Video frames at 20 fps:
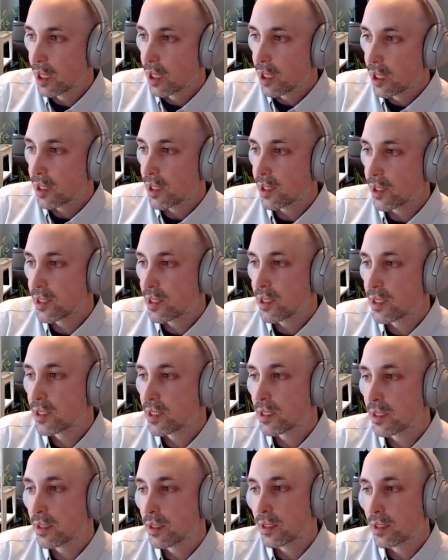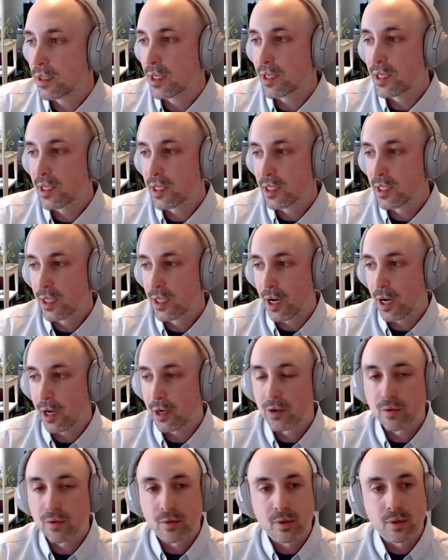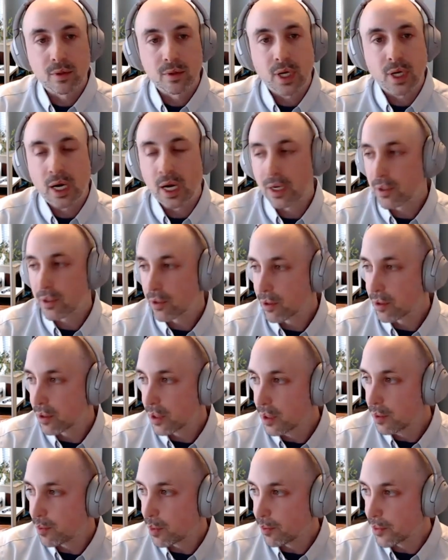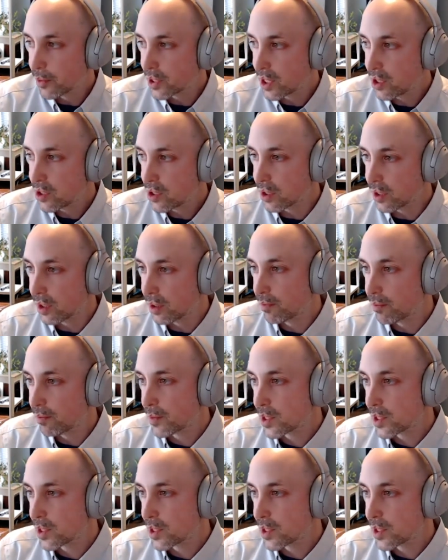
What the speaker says: This is an actual actor implementation.